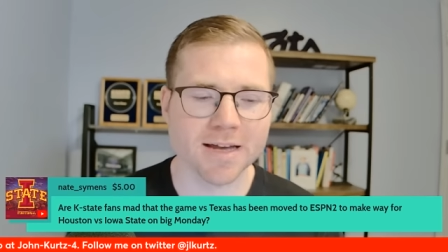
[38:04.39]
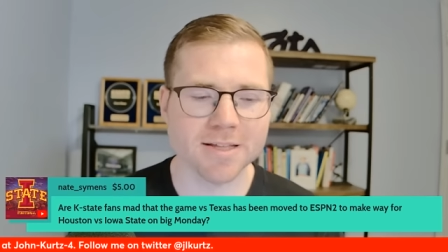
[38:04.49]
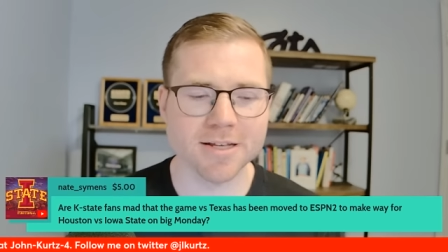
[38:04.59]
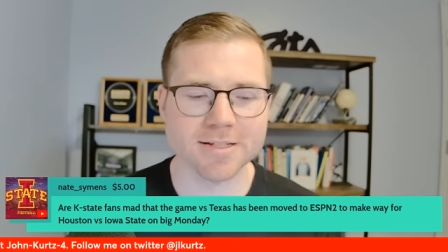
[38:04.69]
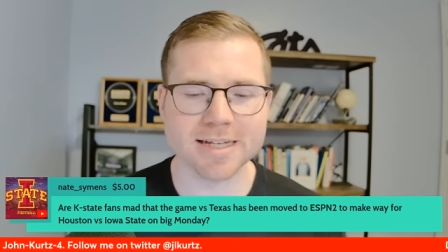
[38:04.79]

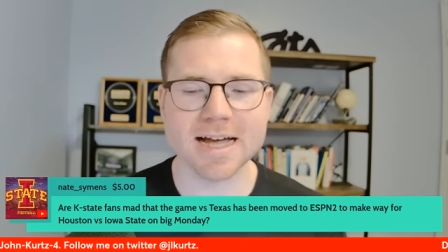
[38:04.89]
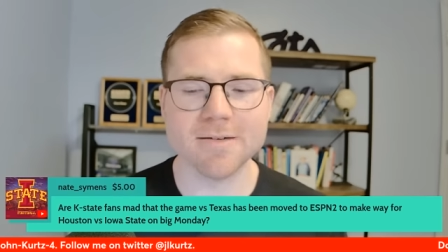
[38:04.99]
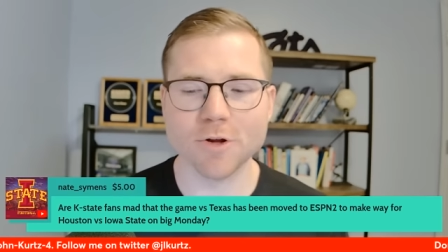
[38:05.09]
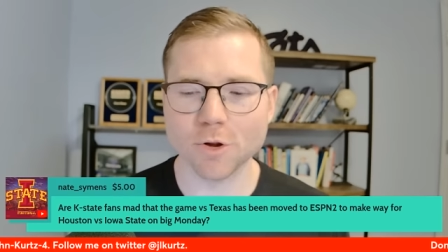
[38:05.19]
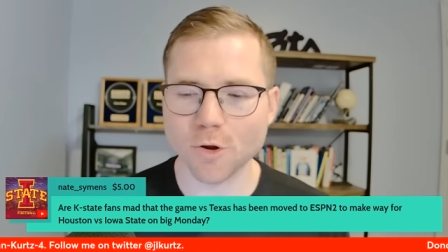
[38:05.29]
It's kind
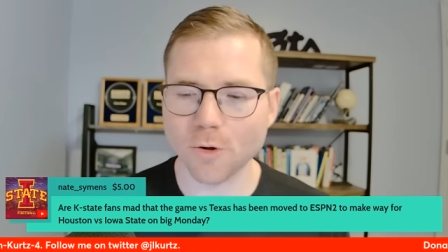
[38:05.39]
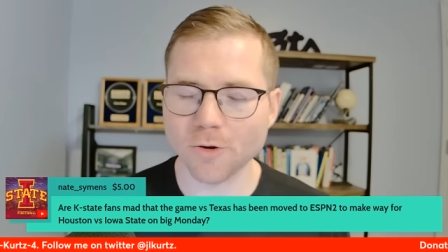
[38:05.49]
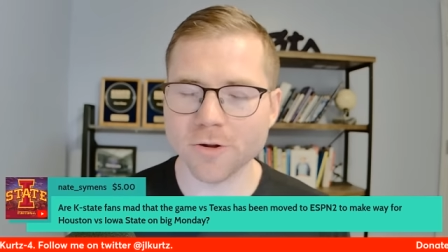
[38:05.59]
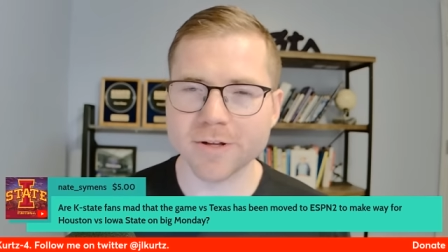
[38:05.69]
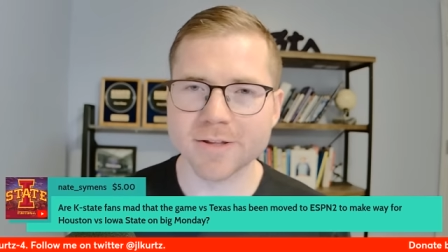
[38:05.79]
of a
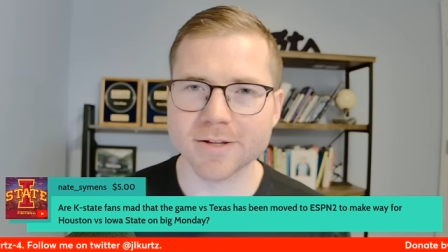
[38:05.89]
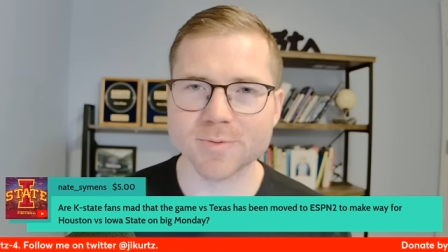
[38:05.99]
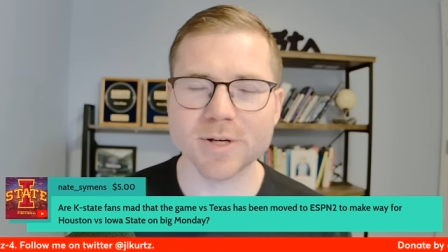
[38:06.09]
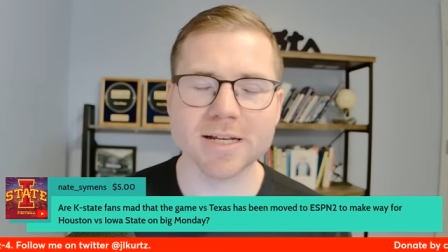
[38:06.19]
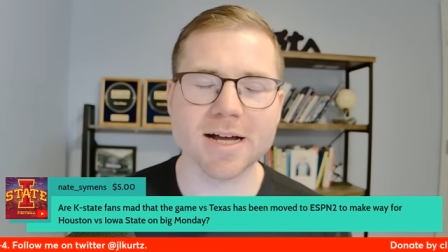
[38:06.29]
lull.
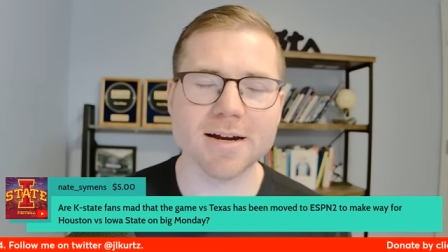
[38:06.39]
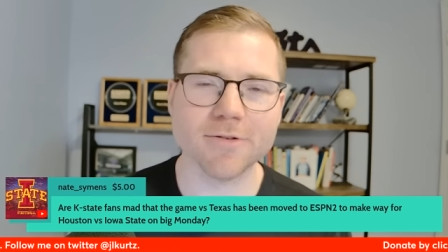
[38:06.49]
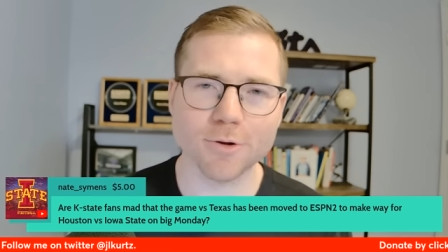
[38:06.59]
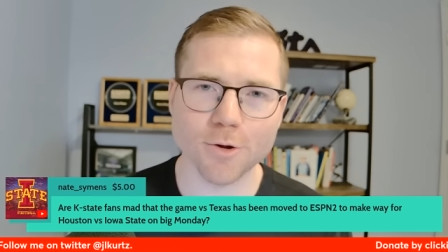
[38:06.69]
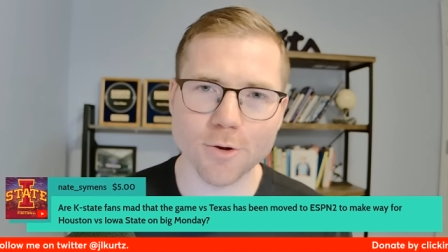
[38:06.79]
There's been kind
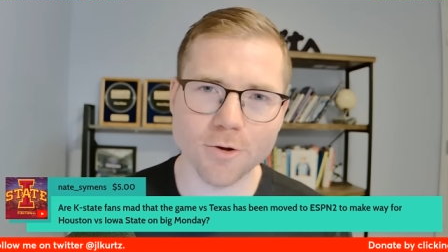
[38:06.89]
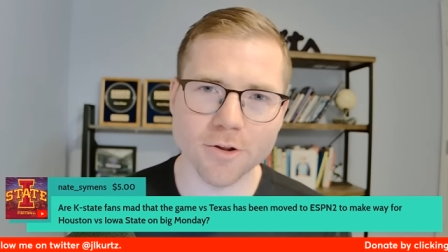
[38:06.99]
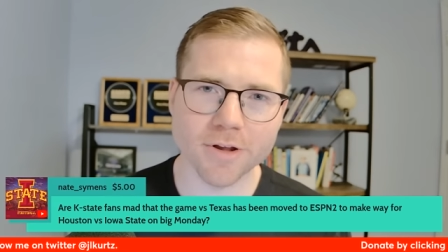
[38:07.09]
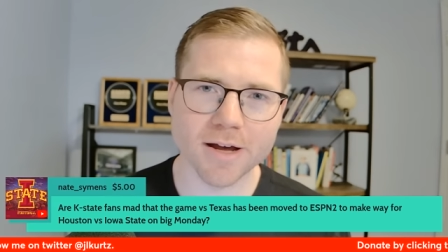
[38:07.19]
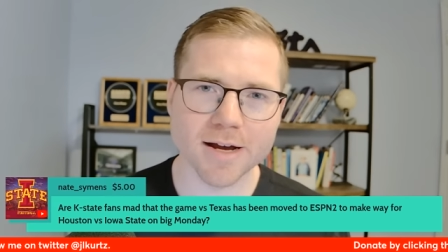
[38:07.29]
of a
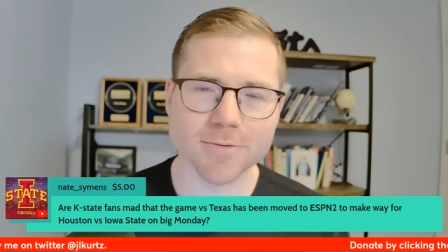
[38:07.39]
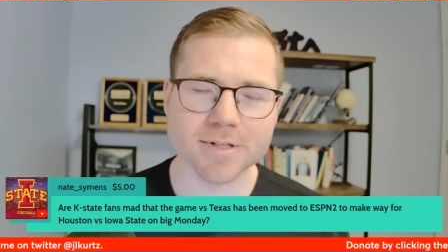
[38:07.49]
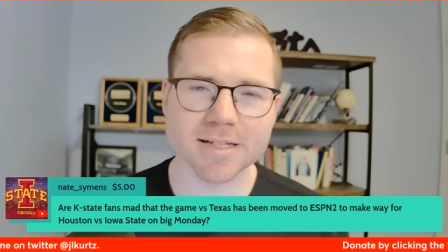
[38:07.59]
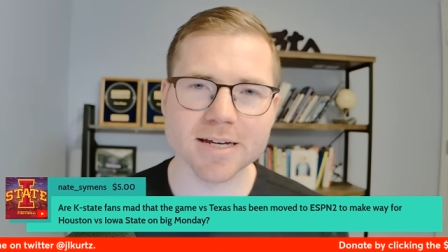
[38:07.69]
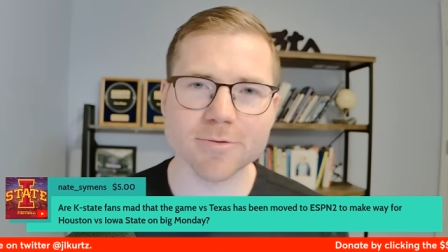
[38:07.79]
lull, I
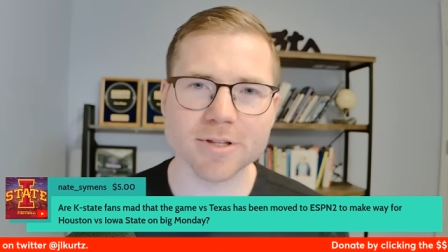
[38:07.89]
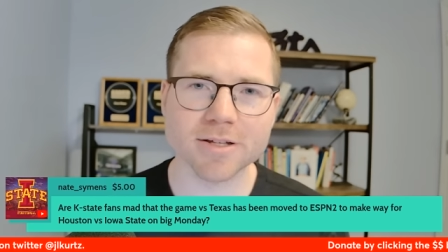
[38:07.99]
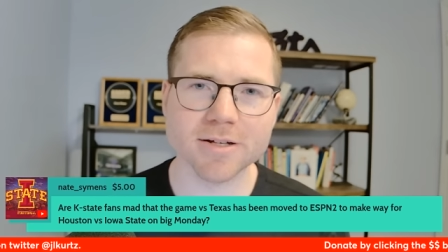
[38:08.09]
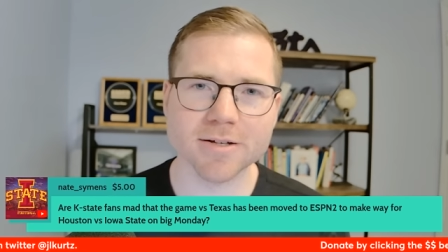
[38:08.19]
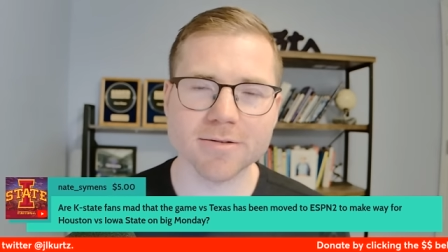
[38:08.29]
would say, with
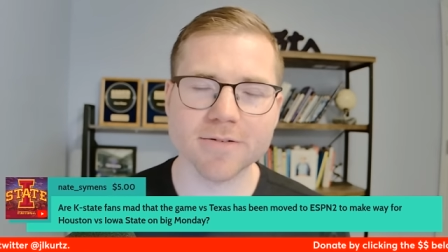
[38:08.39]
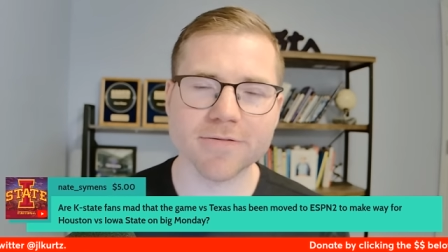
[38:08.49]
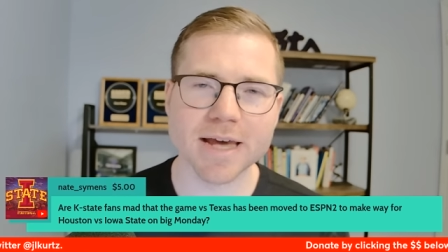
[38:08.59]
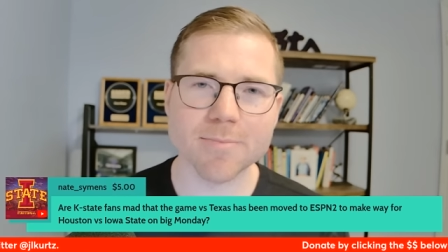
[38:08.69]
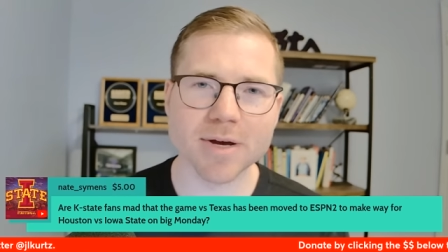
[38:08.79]
the
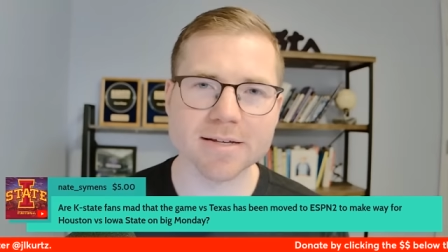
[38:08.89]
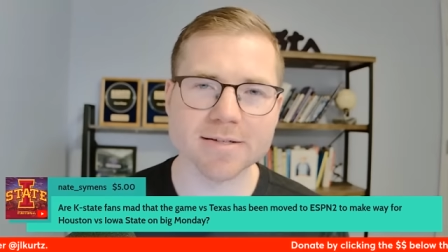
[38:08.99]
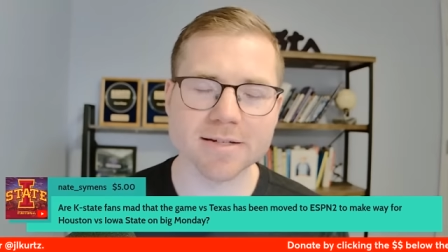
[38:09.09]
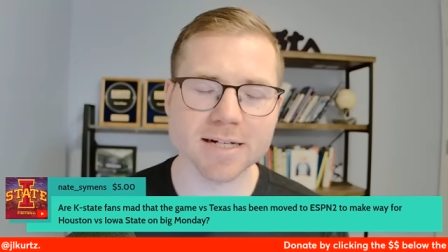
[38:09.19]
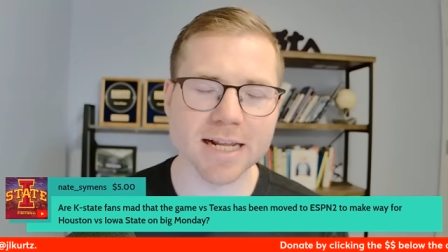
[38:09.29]
fan
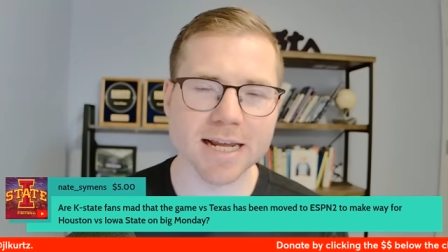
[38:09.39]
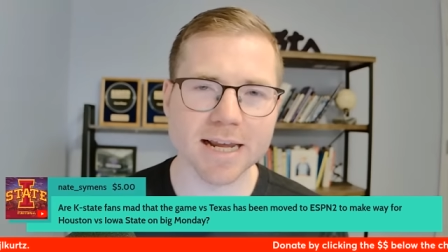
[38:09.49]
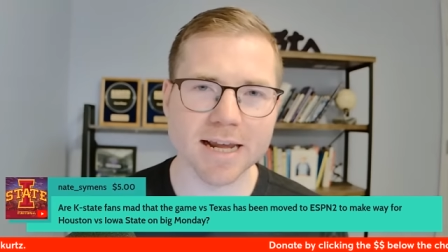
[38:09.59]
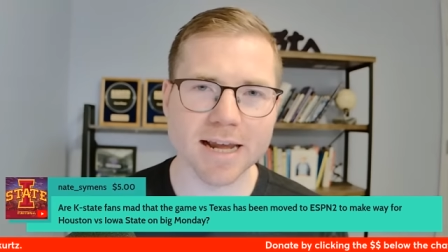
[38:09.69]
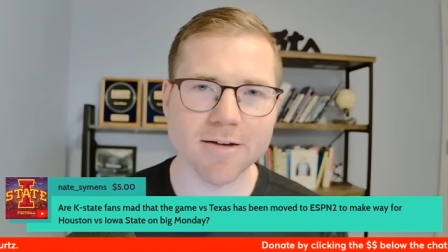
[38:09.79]
base and
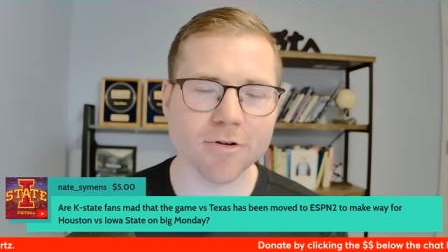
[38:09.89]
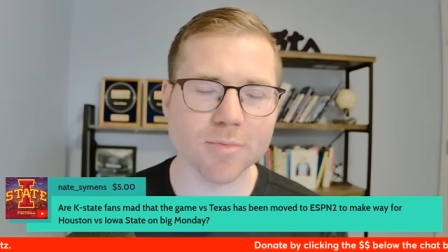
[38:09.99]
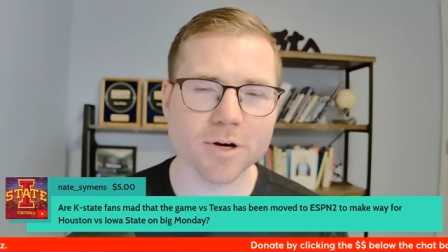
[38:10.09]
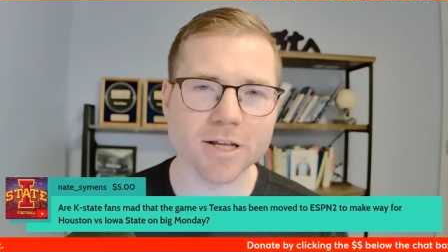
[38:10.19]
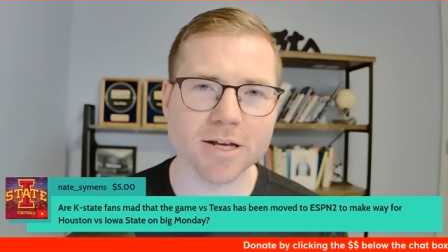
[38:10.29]

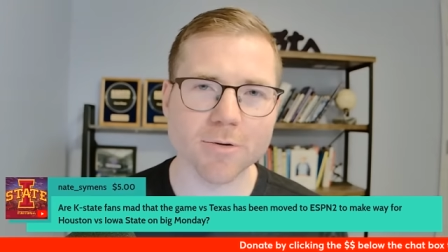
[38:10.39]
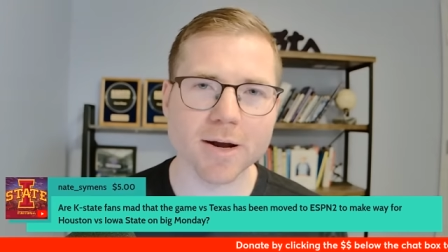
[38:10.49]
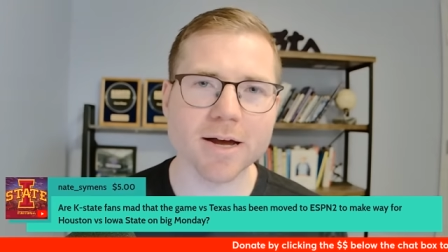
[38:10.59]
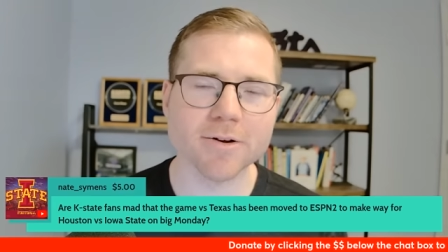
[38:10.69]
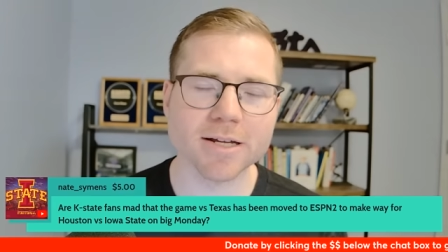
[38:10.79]
everybody
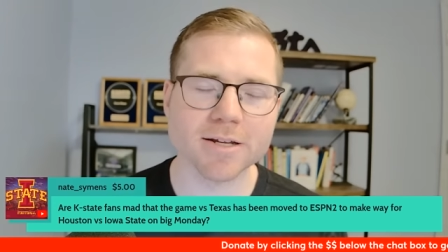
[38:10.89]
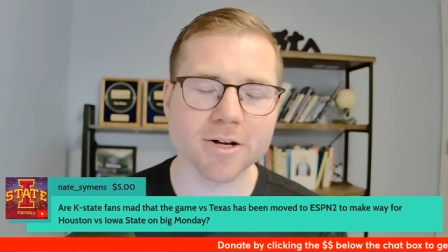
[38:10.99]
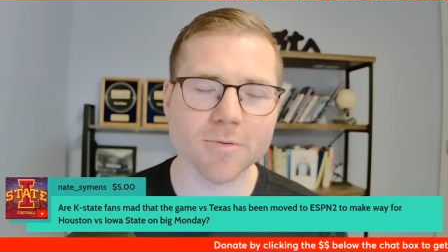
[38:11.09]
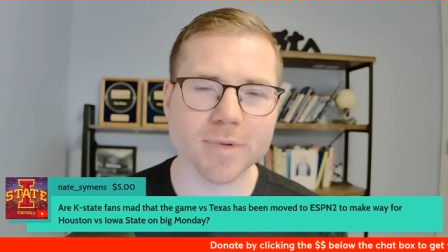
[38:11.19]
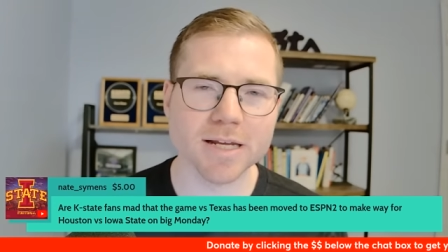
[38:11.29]
around it, you
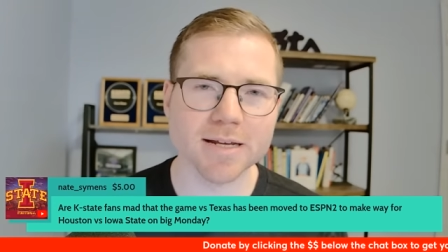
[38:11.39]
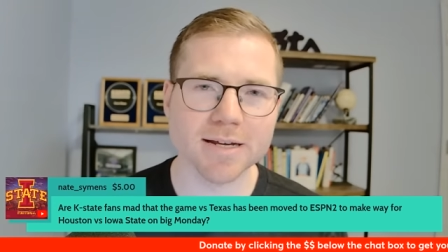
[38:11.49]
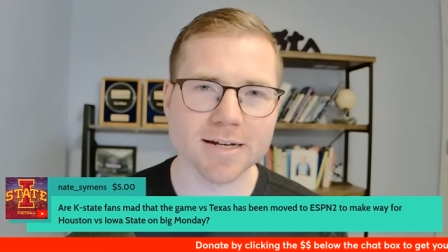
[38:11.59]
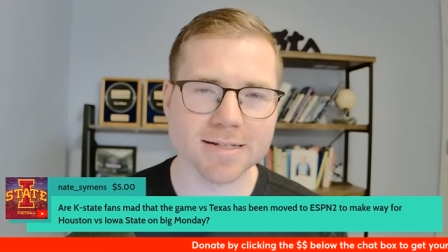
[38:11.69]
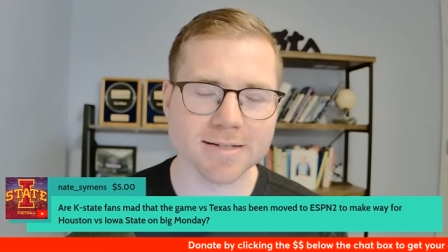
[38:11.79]
know,
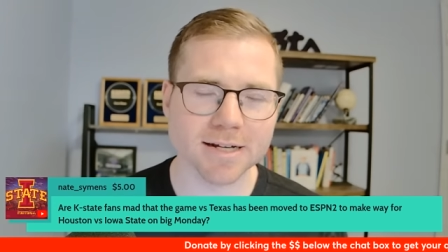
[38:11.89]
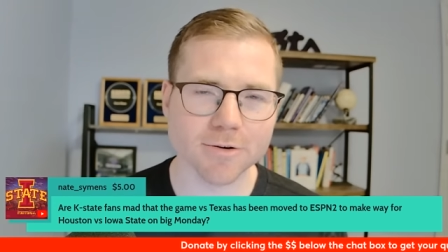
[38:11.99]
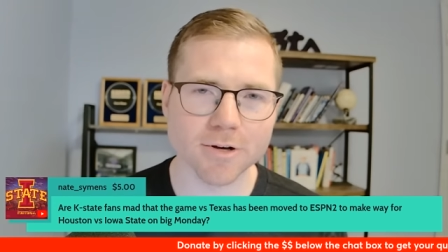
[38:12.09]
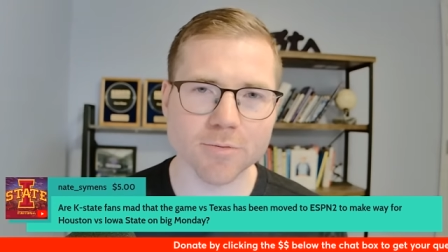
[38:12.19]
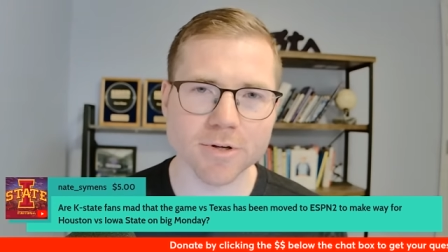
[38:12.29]
media, et
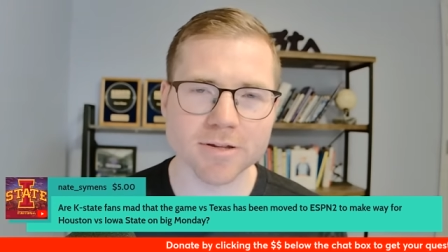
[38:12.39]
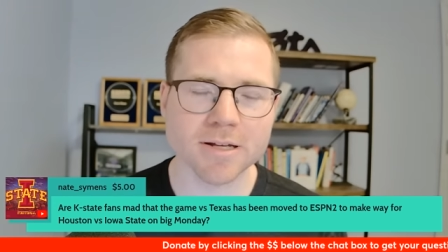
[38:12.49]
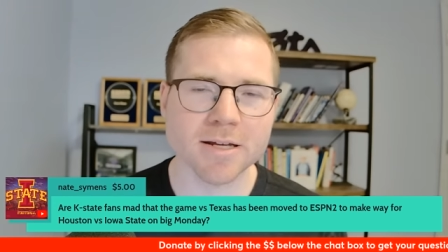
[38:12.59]
cetera, with